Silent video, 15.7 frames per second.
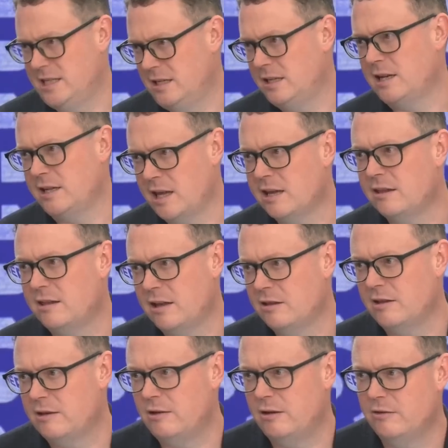
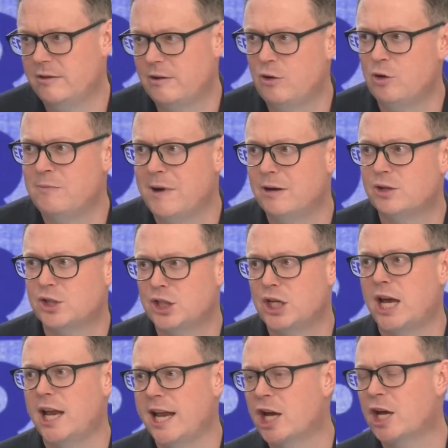there, are almost,
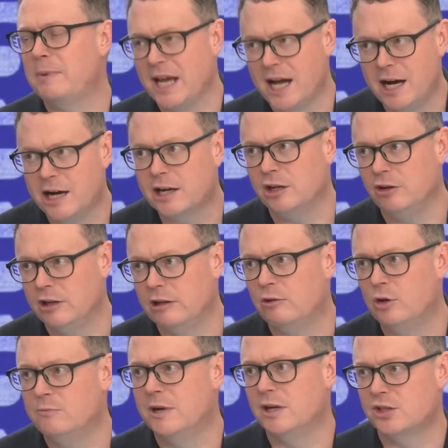uh, it could be argued, there
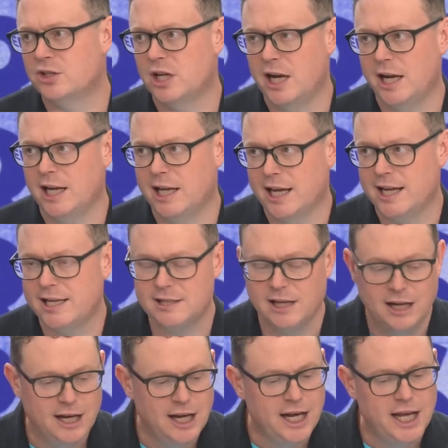almost certainly is.
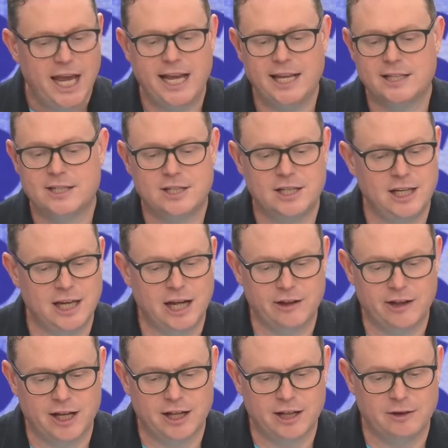It's, you know,
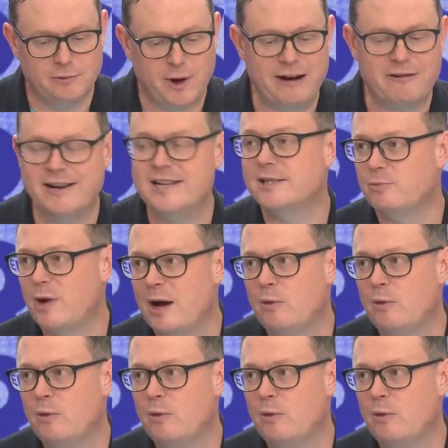where is, where